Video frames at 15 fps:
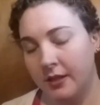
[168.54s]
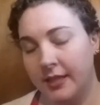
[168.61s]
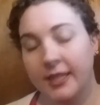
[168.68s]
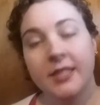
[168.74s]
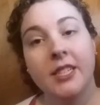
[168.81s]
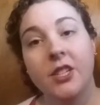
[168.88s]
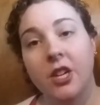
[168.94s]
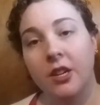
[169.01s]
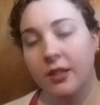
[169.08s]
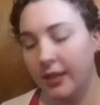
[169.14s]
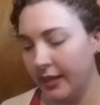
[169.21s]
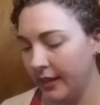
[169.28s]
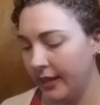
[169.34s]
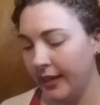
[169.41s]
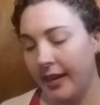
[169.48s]
Dixie
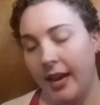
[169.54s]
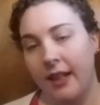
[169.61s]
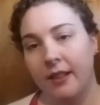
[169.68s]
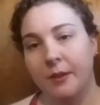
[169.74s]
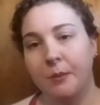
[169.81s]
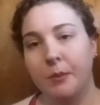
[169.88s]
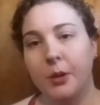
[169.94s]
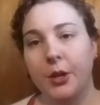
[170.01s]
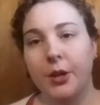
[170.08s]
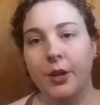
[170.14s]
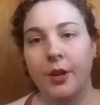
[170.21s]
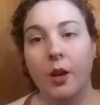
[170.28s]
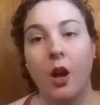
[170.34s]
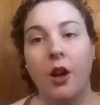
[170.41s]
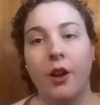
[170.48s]
Darlin in
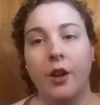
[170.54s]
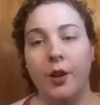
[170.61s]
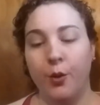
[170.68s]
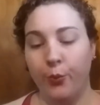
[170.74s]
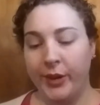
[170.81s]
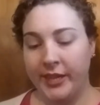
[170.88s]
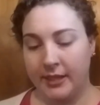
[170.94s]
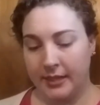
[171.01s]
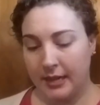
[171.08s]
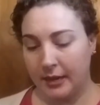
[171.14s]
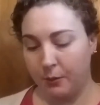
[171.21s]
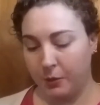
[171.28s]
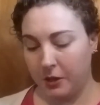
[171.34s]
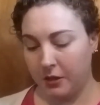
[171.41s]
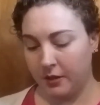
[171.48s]
Gatlinburg on Weeks
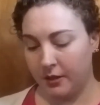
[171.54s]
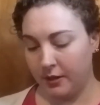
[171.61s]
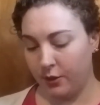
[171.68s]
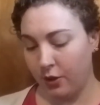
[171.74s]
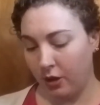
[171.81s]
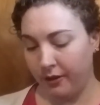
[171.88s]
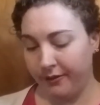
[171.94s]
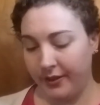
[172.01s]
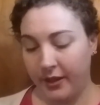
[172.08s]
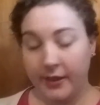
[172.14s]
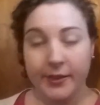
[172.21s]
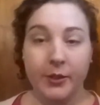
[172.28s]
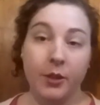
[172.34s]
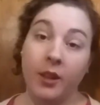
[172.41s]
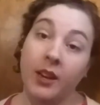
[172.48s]
Dye Works
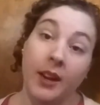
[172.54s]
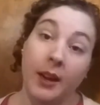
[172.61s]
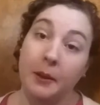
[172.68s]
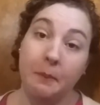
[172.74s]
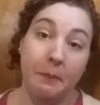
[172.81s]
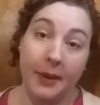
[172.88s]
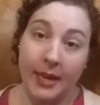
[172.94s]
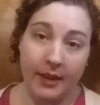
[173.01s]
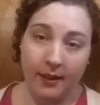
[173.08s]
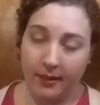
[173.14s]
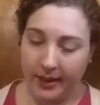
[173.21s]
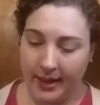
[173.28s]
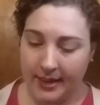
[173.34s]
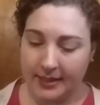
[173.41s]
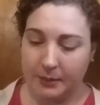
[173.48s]
Dolphins. Then I
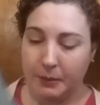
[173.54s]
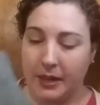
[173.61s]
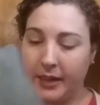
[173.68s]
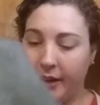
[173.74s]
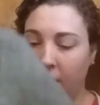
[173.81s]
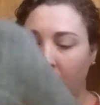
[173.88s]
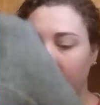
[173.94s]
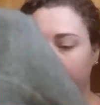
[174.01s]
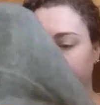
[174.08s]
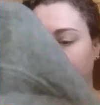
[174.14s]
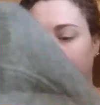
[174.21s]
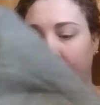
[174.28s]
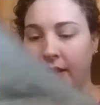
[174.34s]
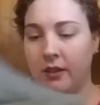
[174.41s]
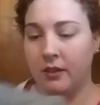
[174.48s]
immediately had to buy all of
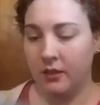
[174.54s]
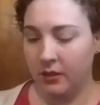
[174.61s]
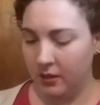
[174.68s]
that.